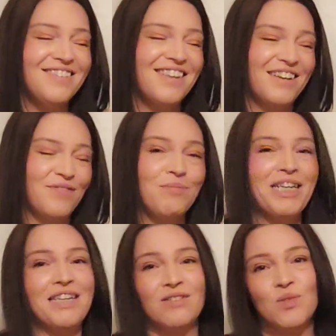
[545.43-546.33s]
Let
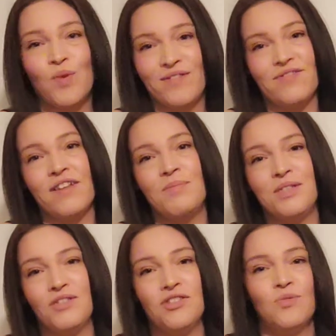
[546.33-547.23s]
everybody else wait for that
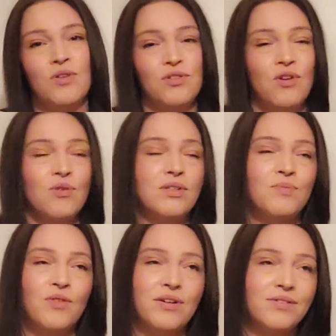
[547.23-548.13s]
position while you go
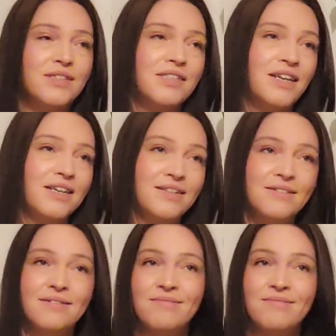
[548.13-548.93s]
somewhere else and get it